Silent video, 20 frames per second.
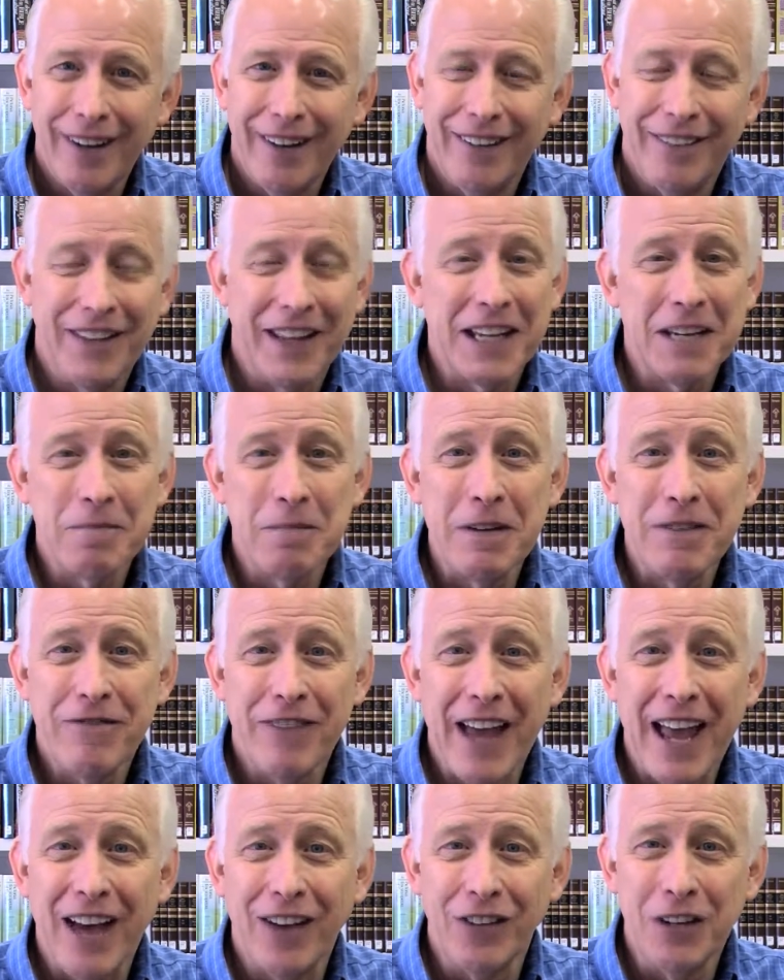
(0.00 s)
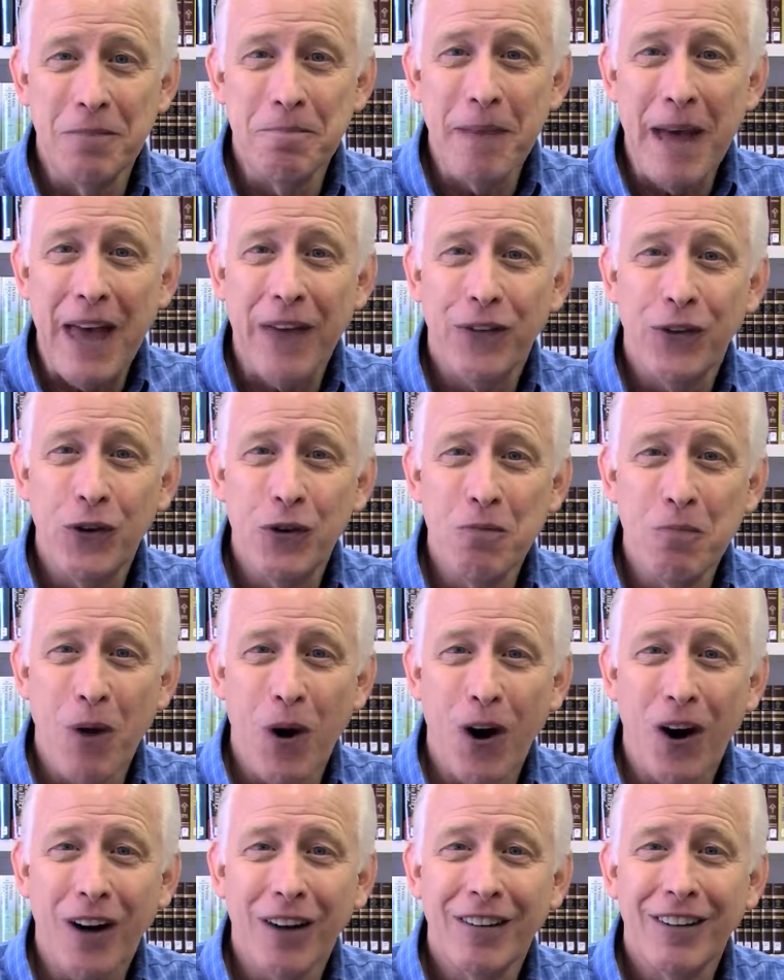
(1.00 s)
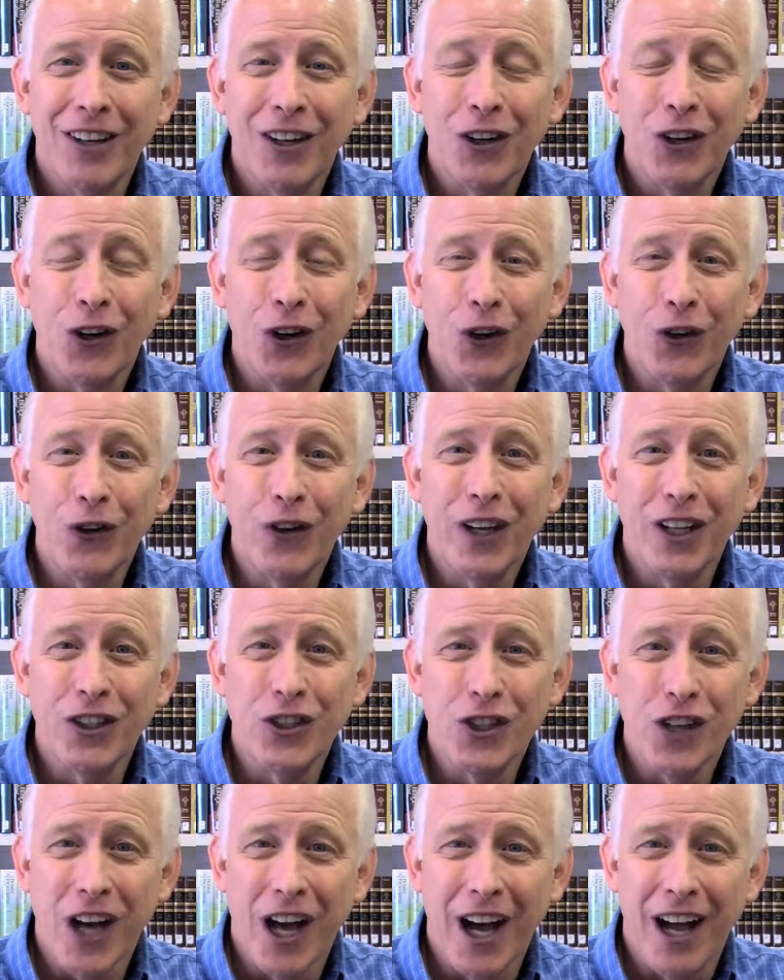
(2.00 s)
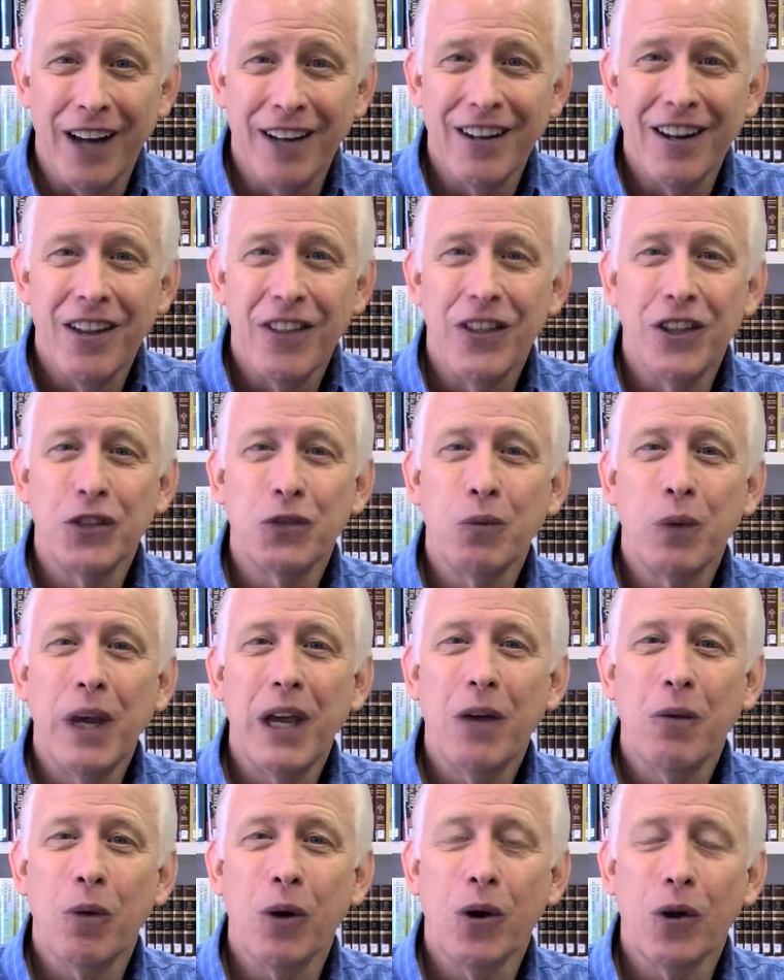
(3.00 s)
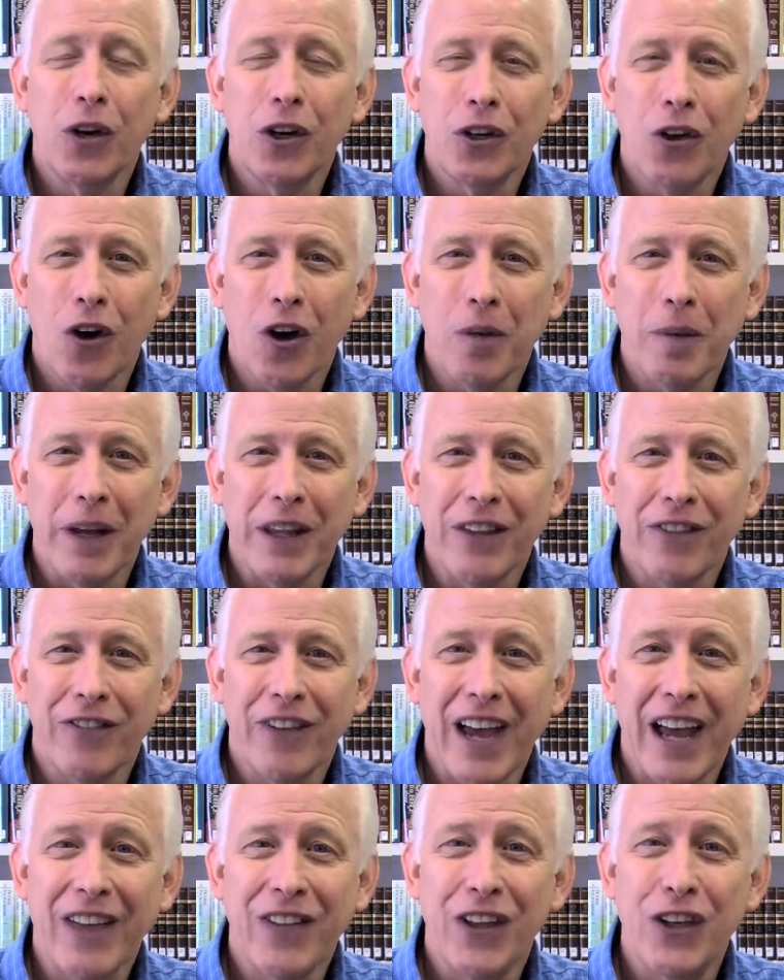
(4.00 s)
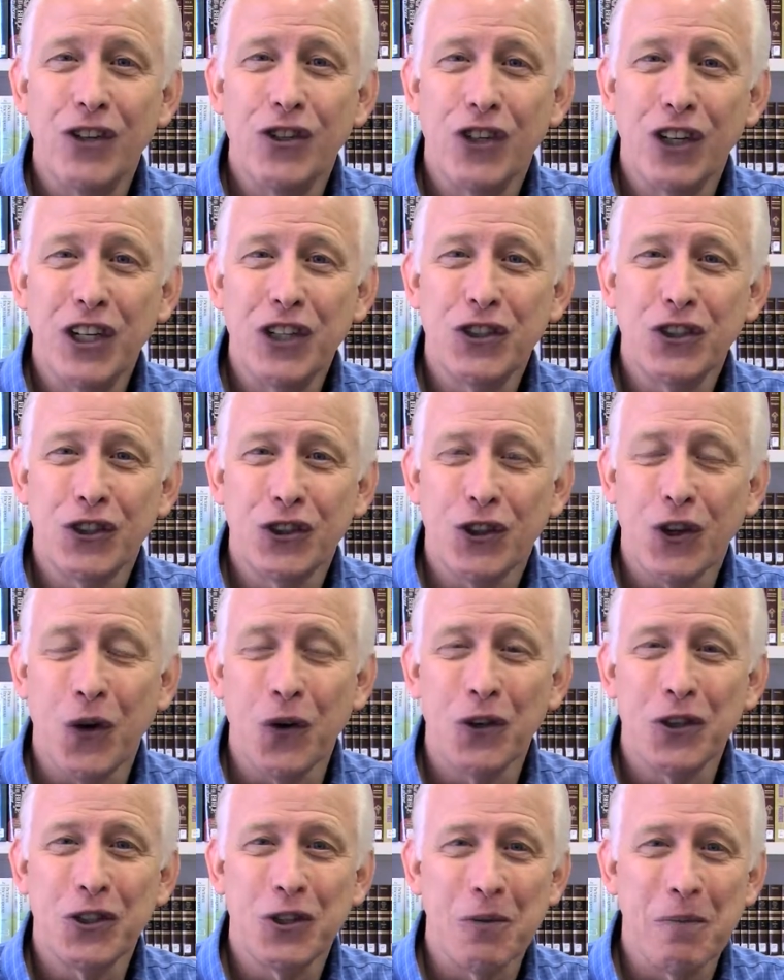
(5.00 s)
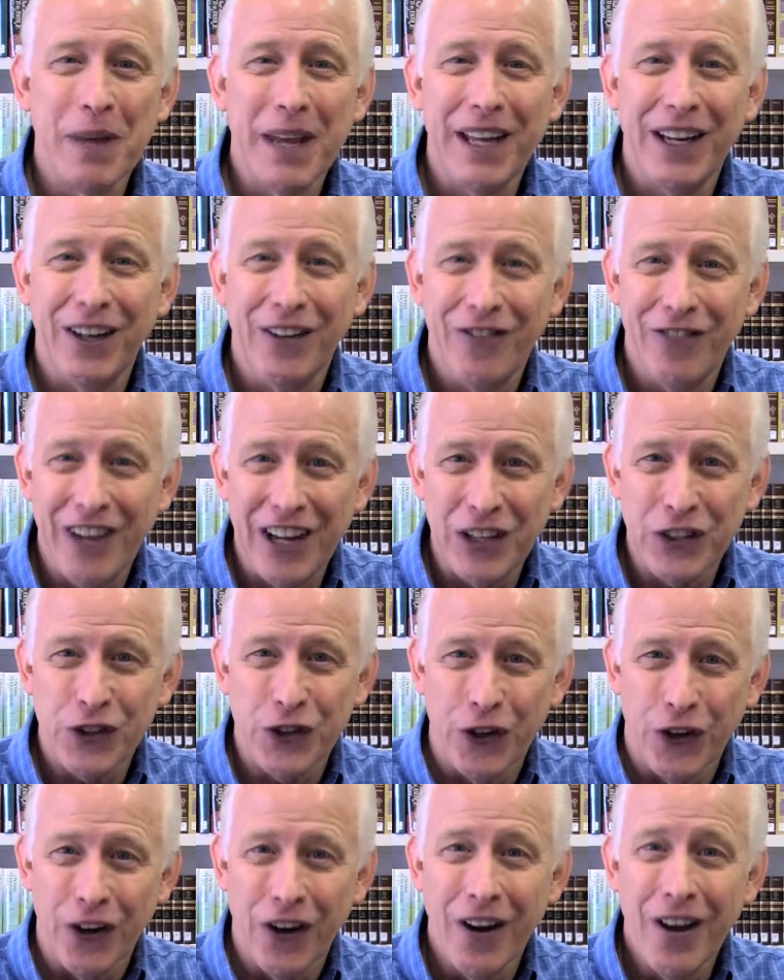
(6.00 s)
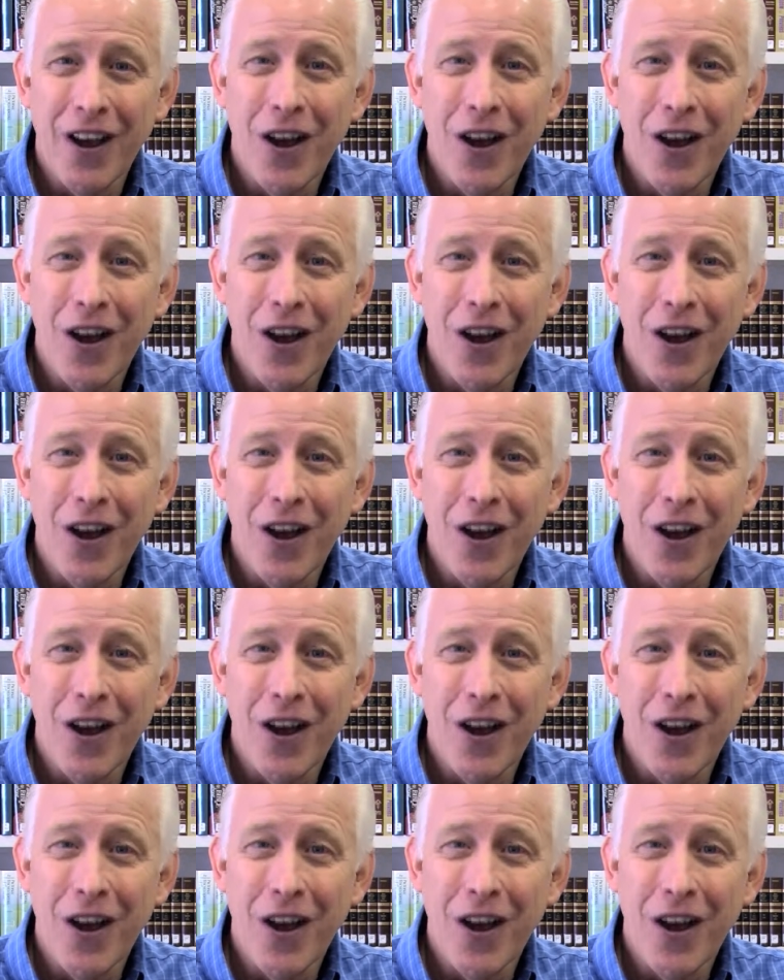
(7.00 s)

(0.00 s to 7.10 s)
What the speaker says: And they can be found in Matthew, Mark, Luke, and John. This week, we're going to talk about the fact that Jesus told us to be an investor.